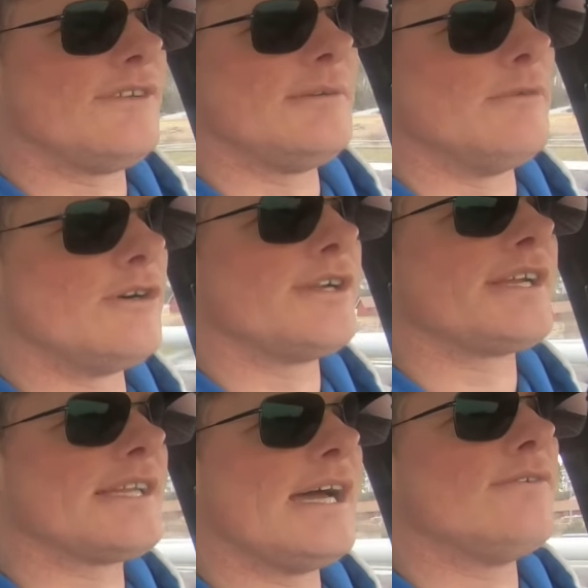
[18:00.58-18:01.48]
in the
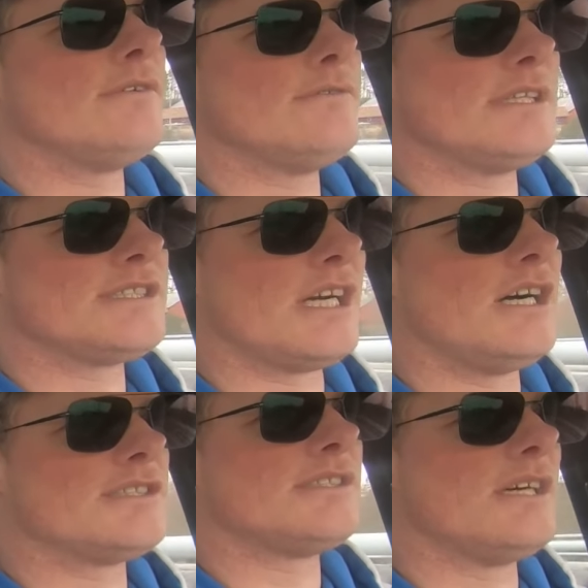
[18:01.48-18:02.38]
morning now when I
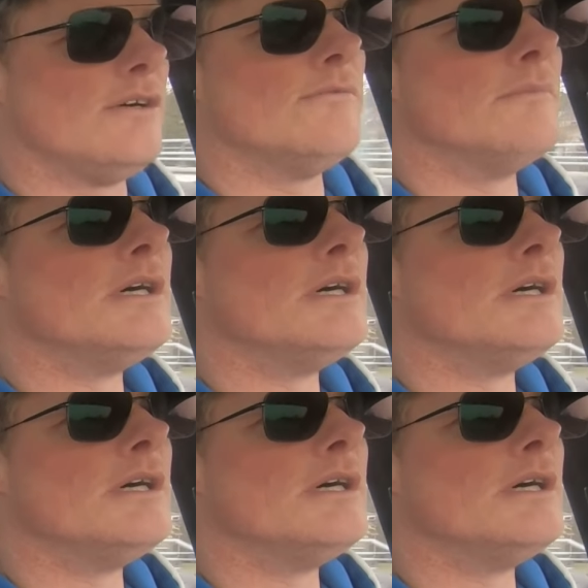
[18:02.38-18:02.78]
charged at home.